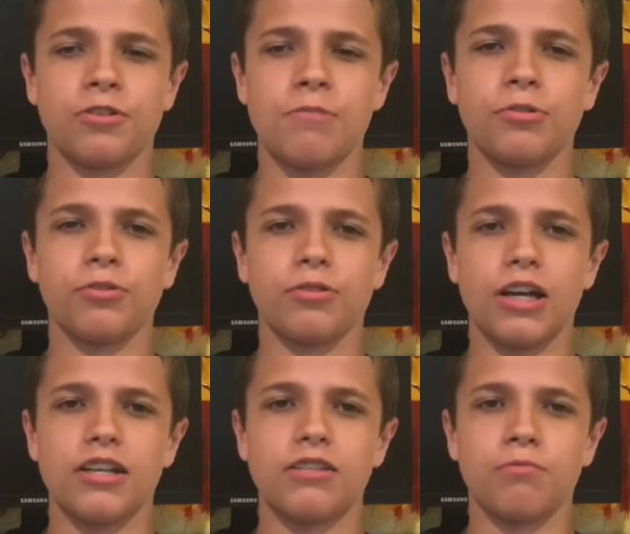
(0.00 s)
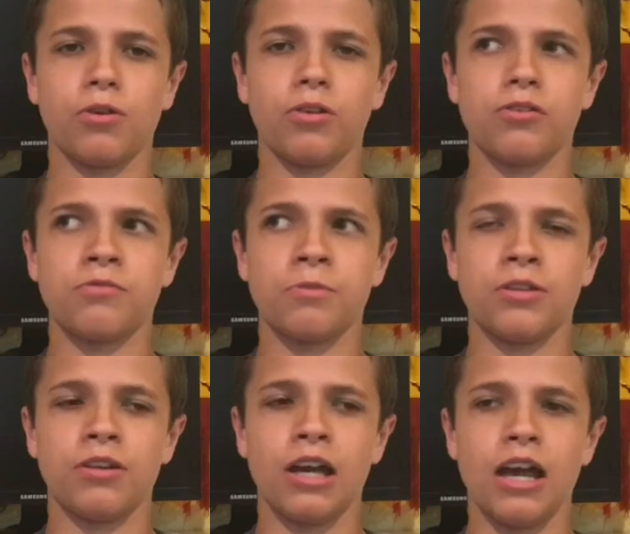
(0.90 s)
Dumbledore dies. Spoilers, but
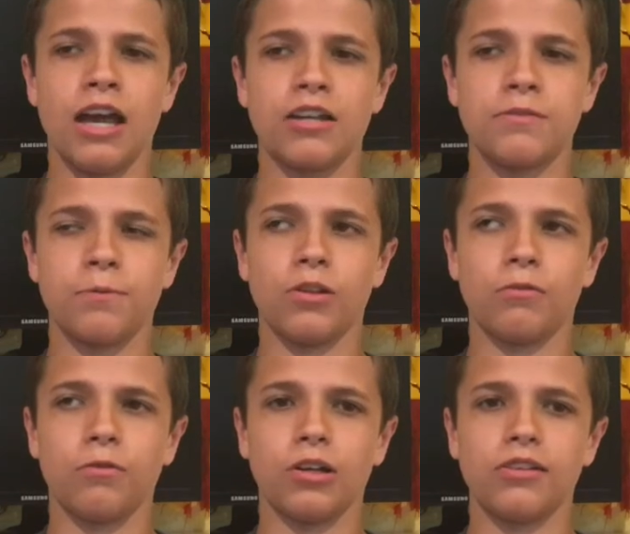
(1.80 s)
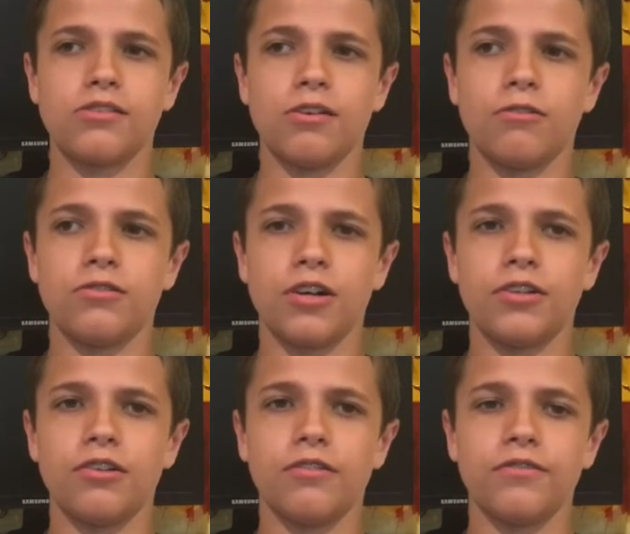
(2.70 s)
I had a spoiler warning, so it's on
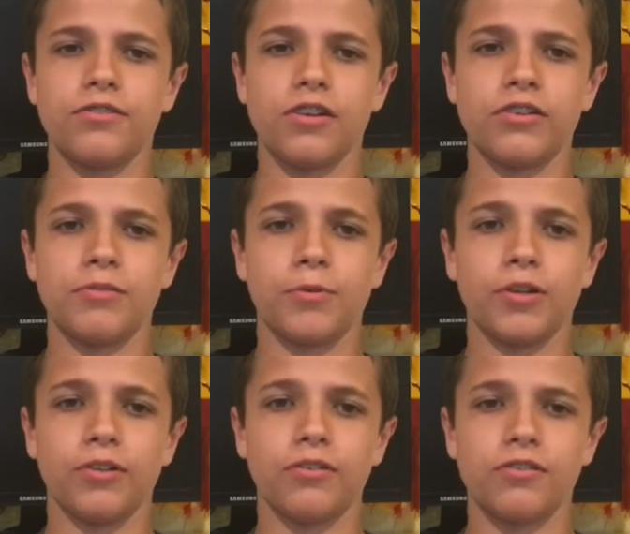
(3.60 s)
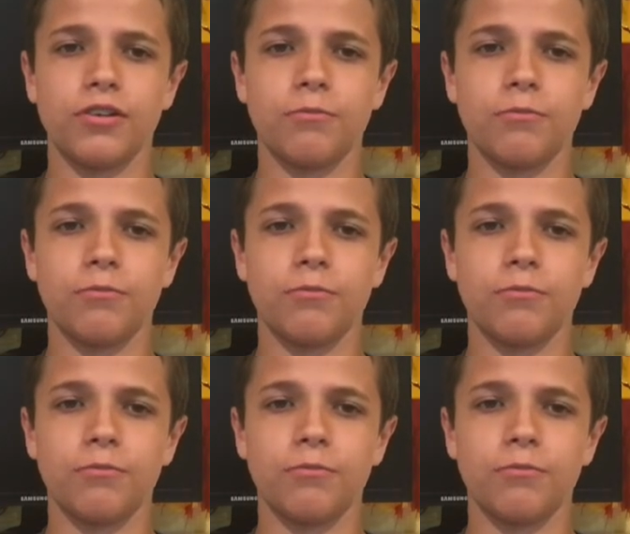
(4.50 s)
you if you saw the spoiler, so